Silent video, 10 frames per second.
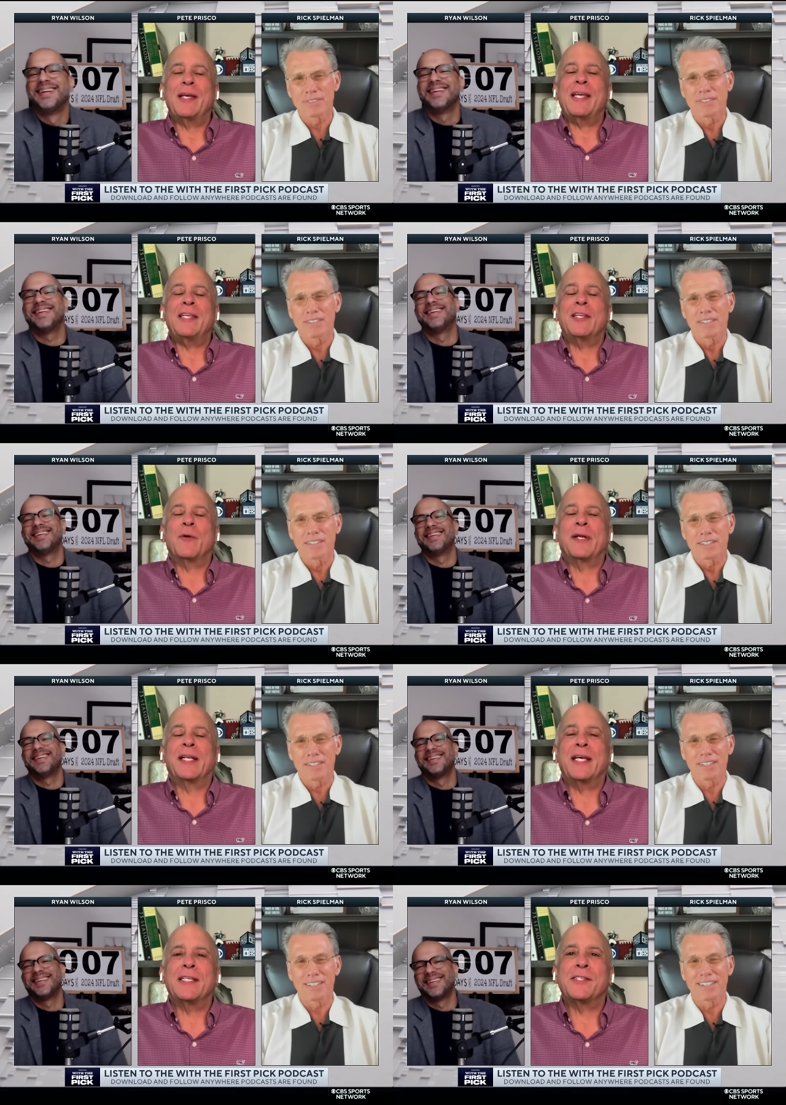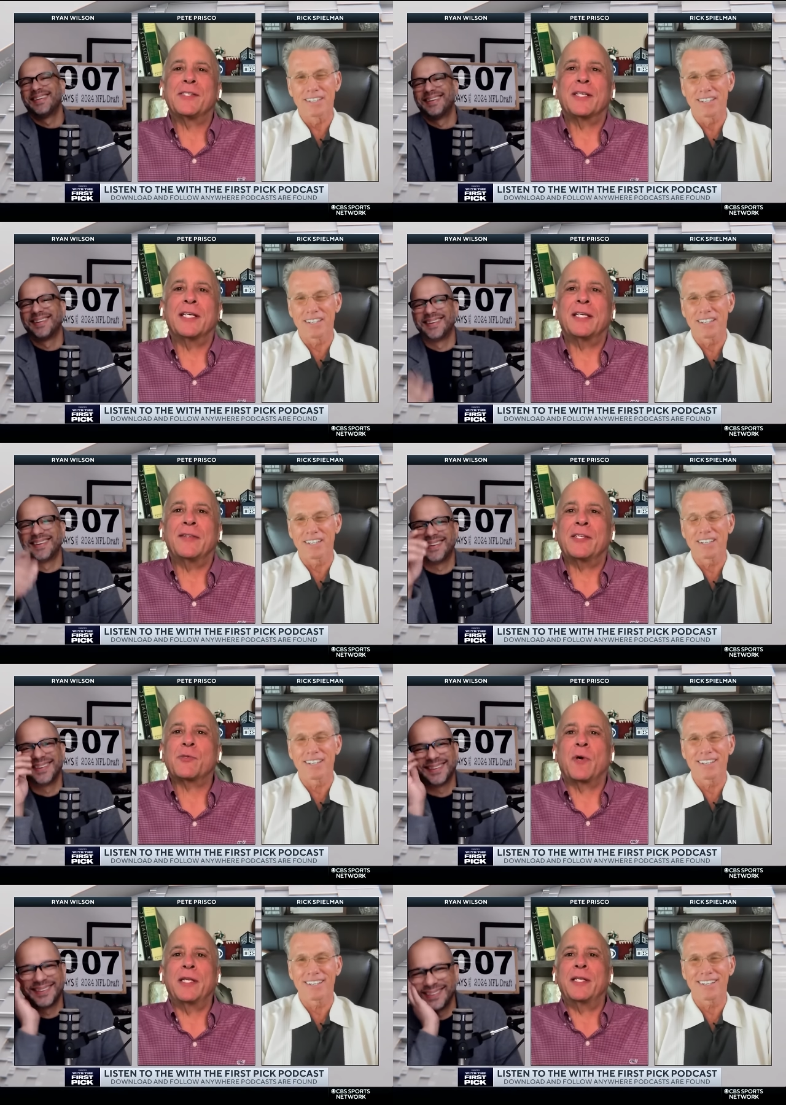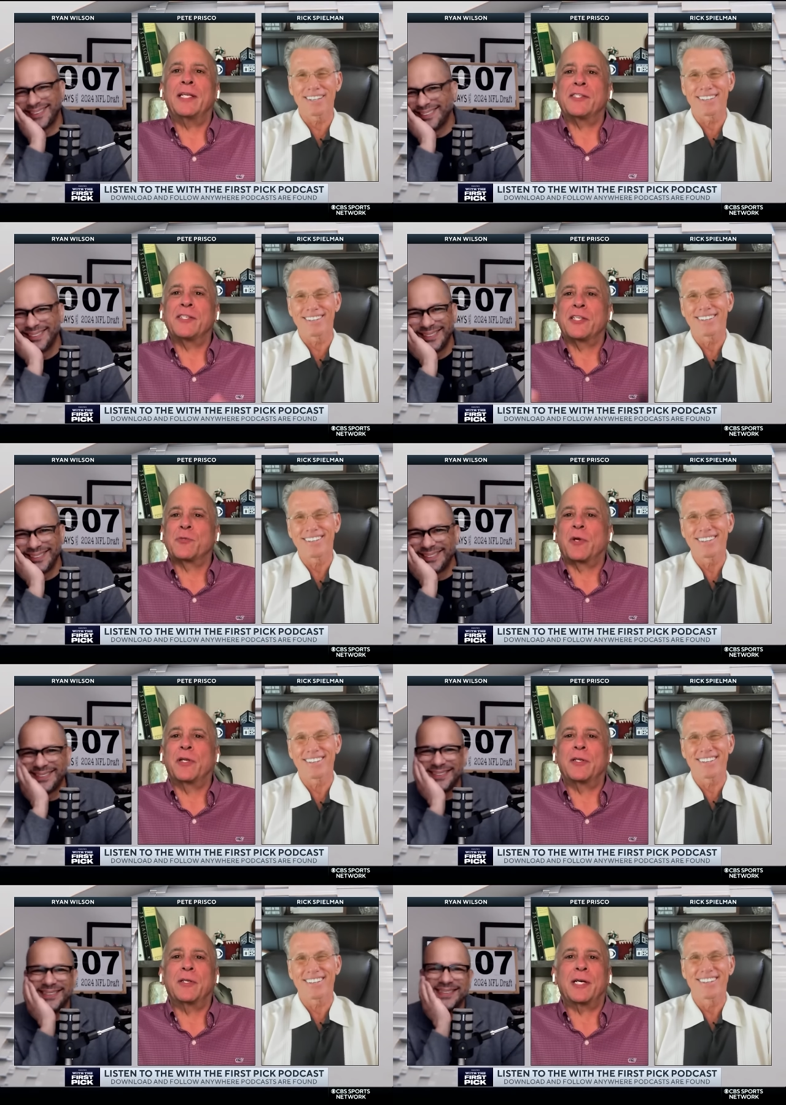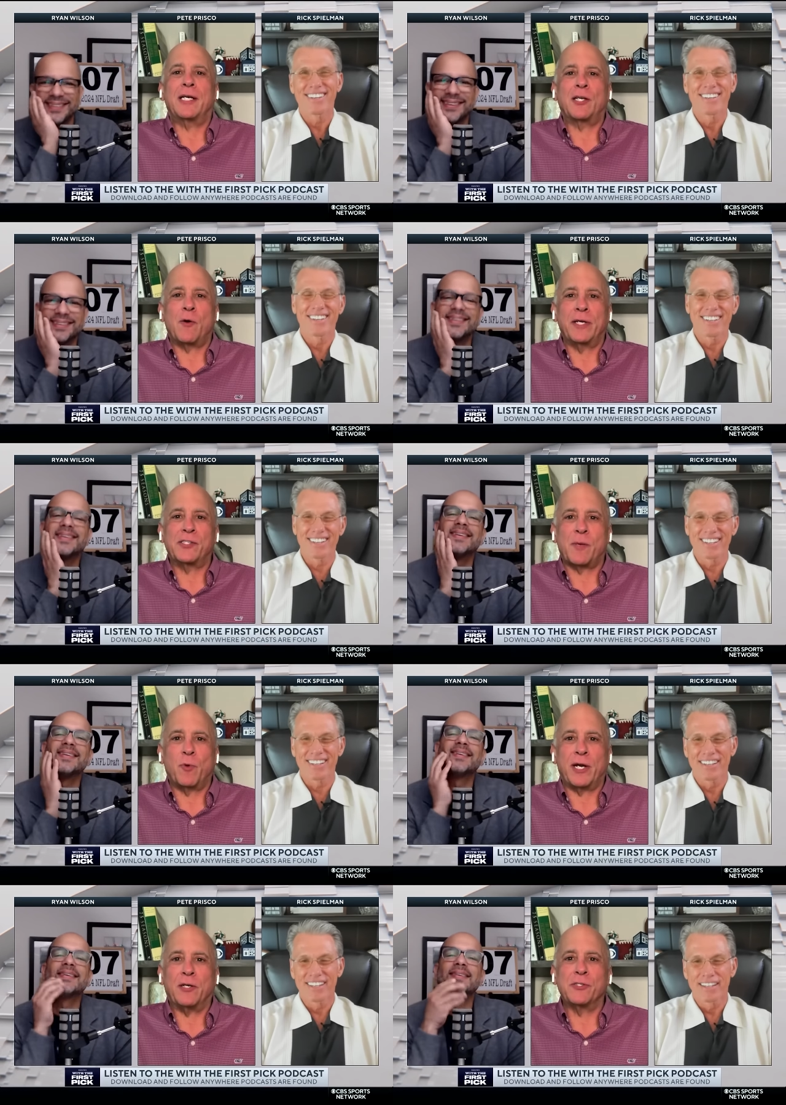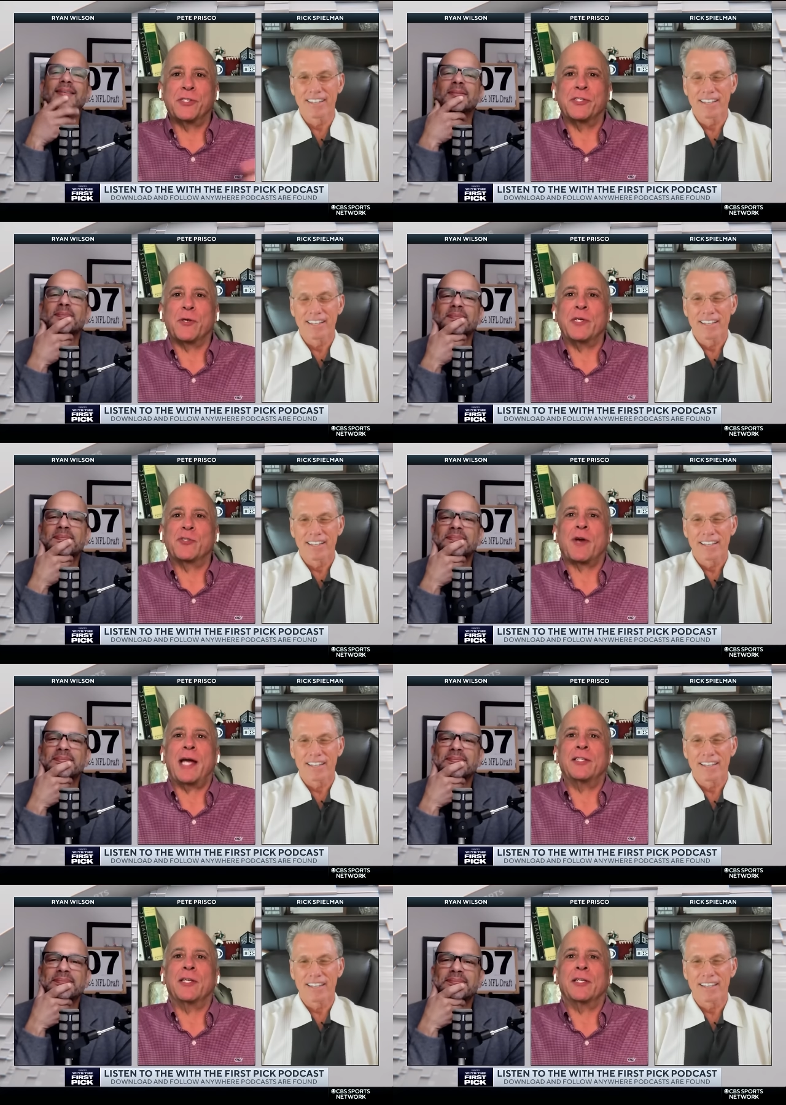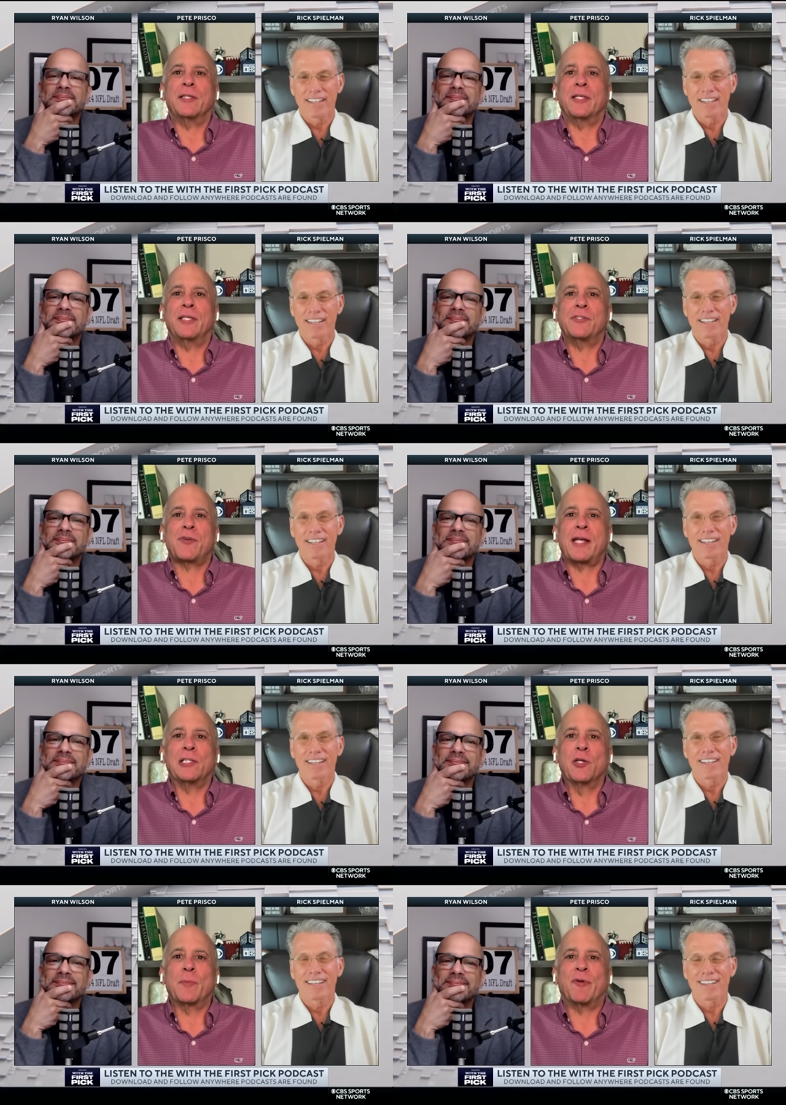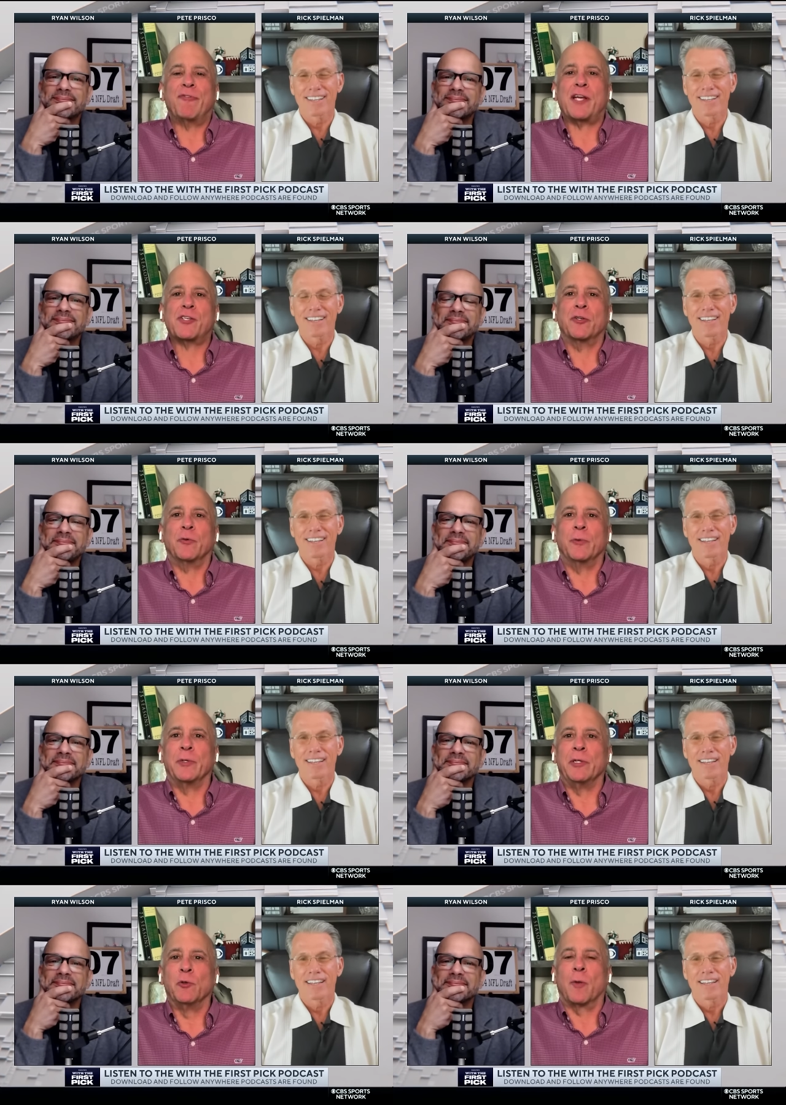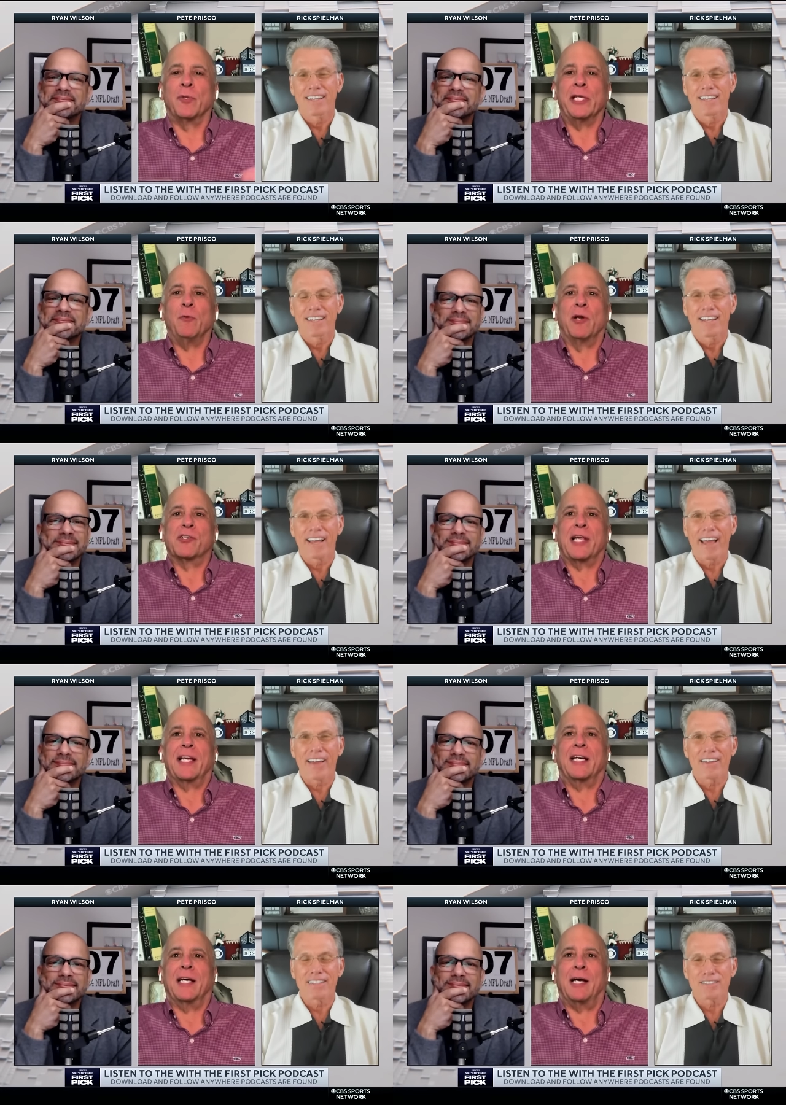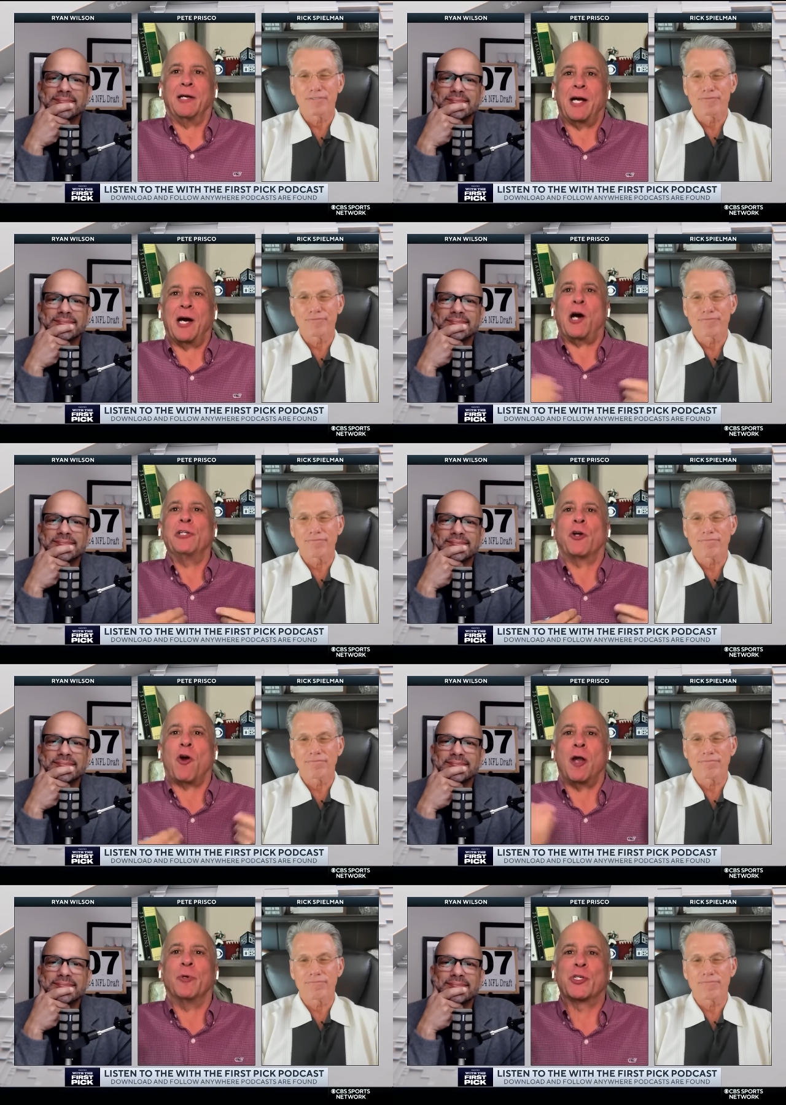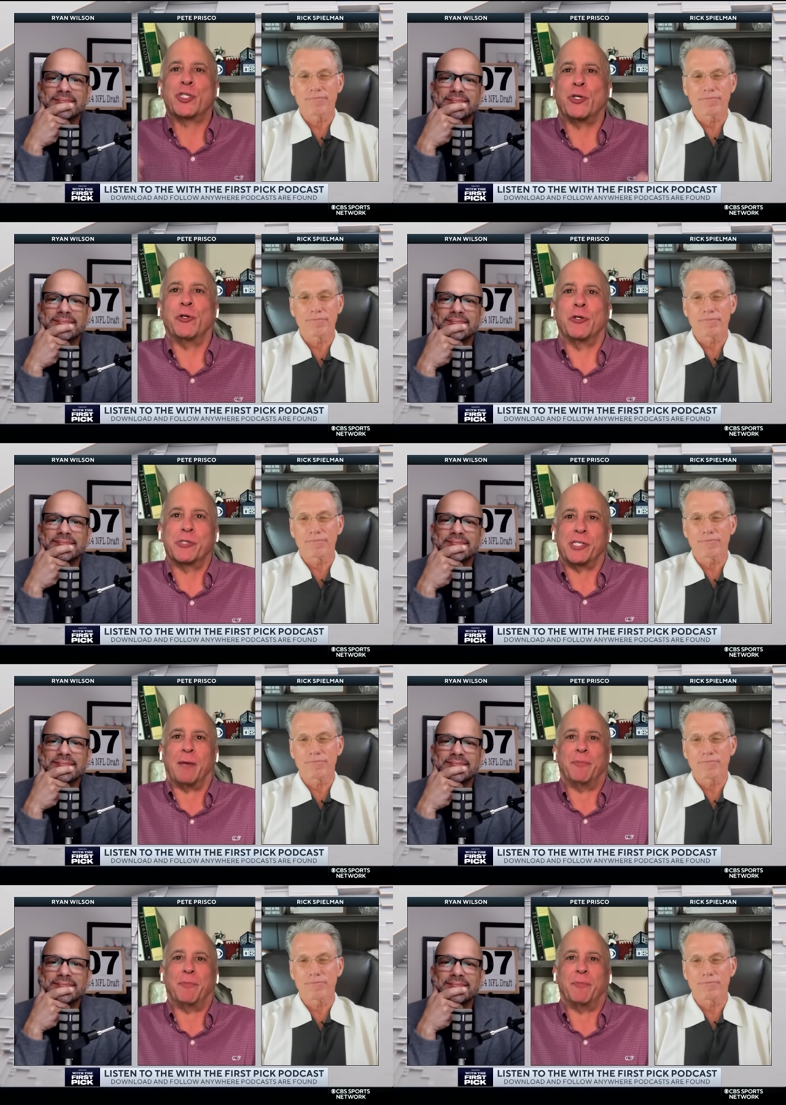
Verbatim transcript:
Speaker 1: But you know what it is? This one isn't this one uh, going somewhere else, and so he's trying to he's trying to look professional when he normally wears like a, a Under Armour shirt or